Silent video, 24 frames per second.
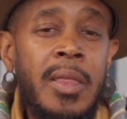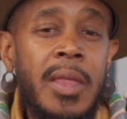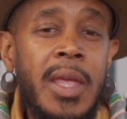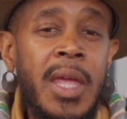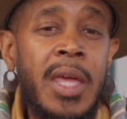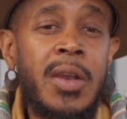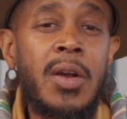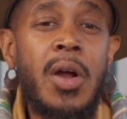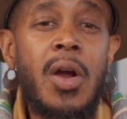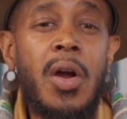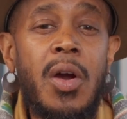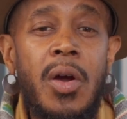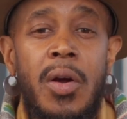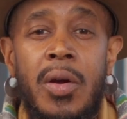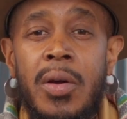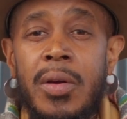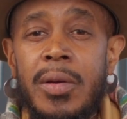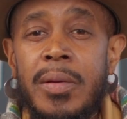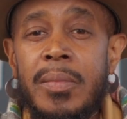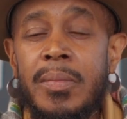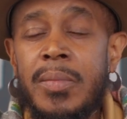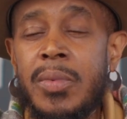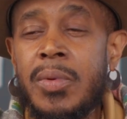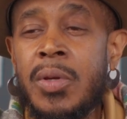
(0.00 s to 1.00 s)
in our,
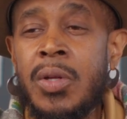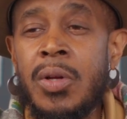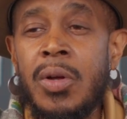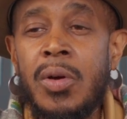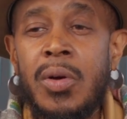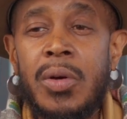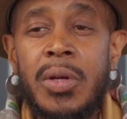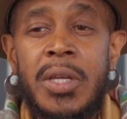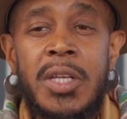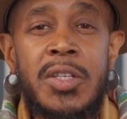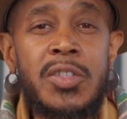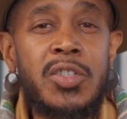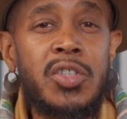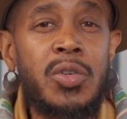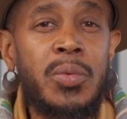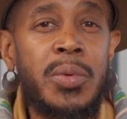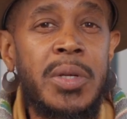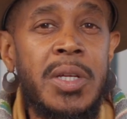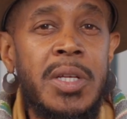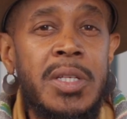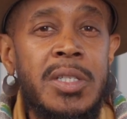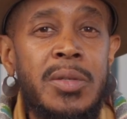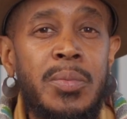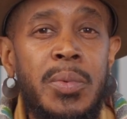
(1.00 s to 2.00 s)

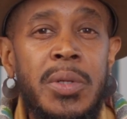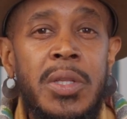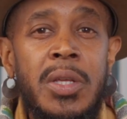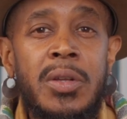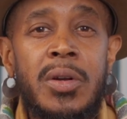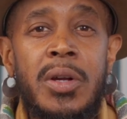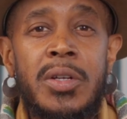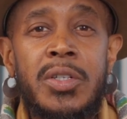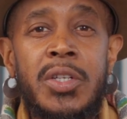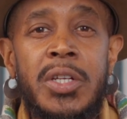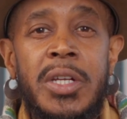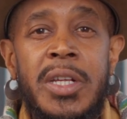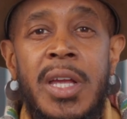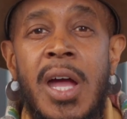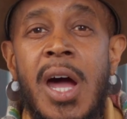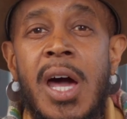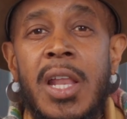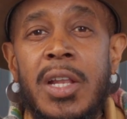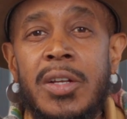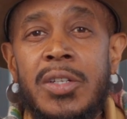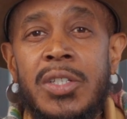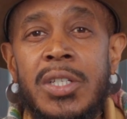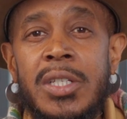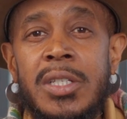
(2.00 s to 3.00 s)
histories, within our
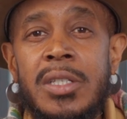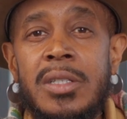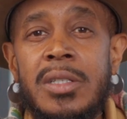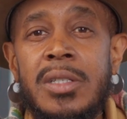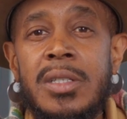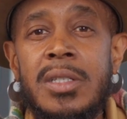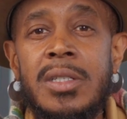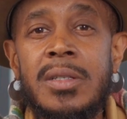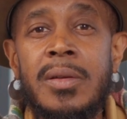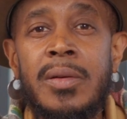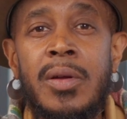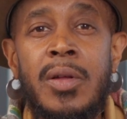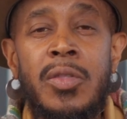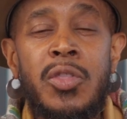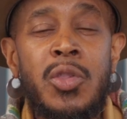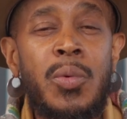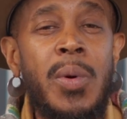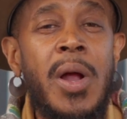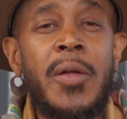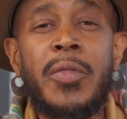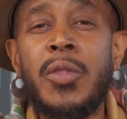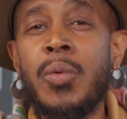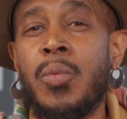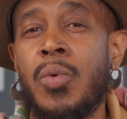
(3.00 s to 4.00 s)
genealogies,
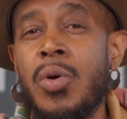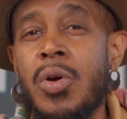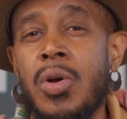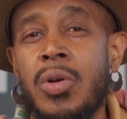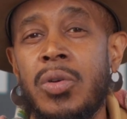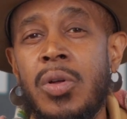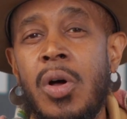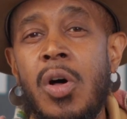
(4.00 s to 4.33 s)
throughout the world.